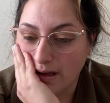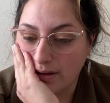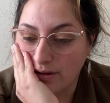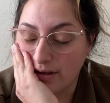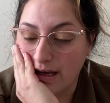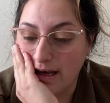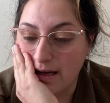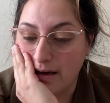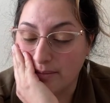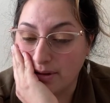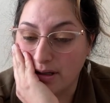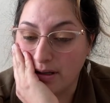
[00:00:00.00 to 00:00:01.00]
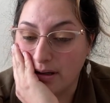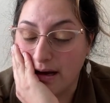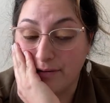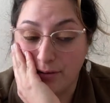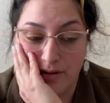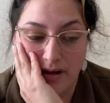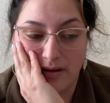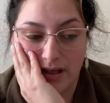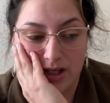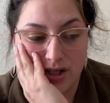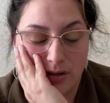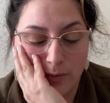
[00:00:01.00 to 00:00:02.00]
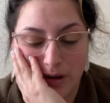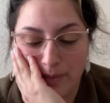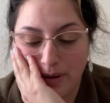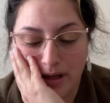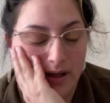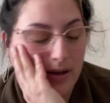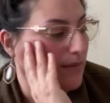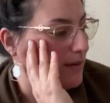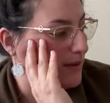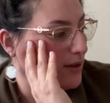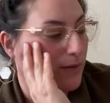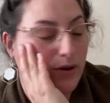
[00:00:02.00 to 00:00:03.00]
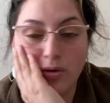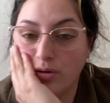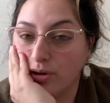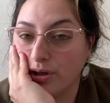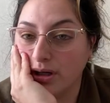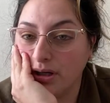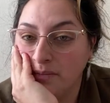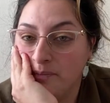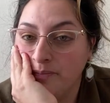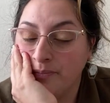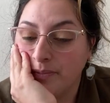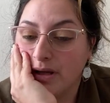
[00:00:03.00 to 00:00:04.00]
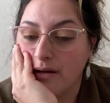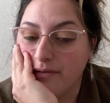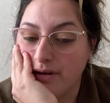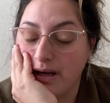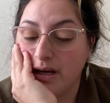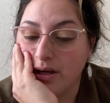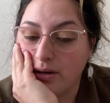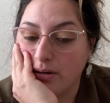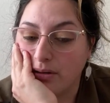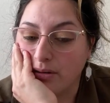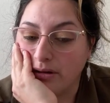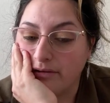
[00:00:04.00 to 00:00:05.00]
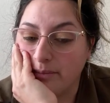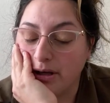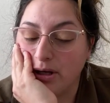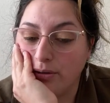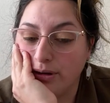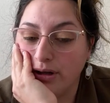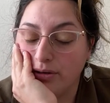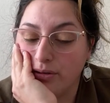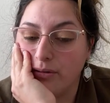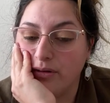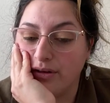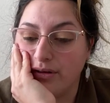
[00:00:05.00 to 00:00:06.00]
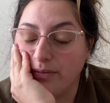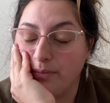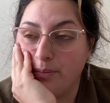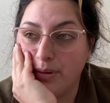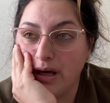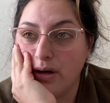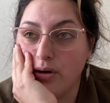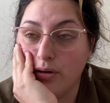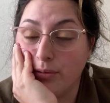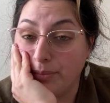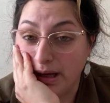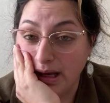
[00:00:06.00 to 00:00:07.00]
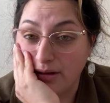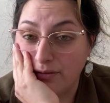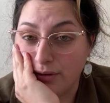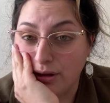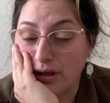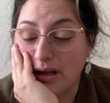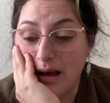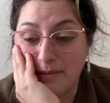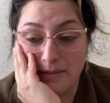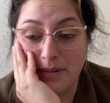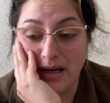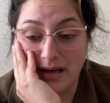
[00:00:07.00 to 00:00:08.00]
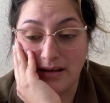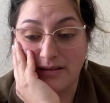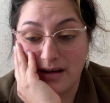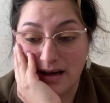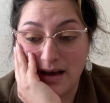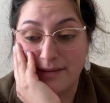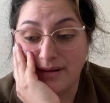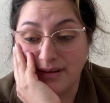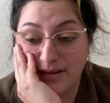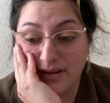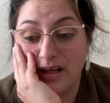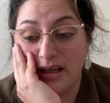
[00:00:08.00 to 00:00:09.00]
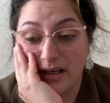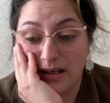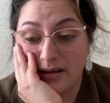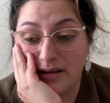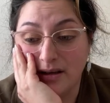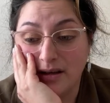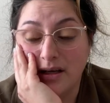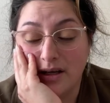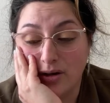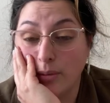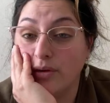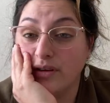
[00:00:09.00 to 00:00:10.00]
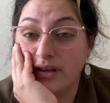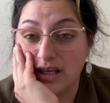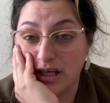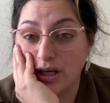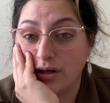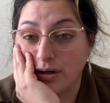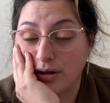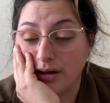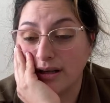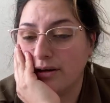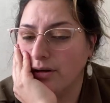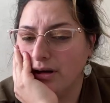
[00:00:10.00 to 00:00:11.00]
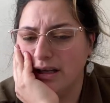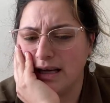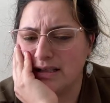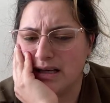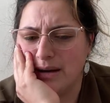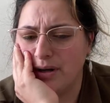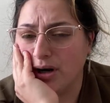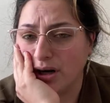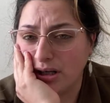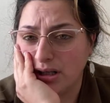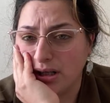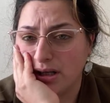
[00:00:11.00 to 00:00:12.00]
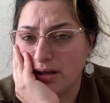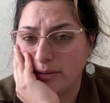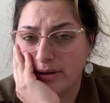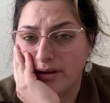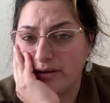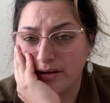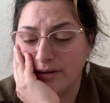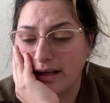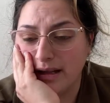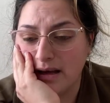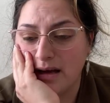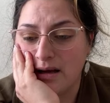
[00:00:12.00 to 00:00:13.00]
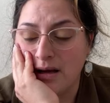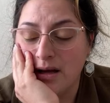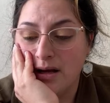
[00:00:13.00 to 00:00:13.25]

today I'm going to, after this actually, when I pick up, I'm going to record a video of me going through this big old bin full of diamond paintings that I haven't seen in almost a year. And they're all like Diamond Art Club and stuff like that.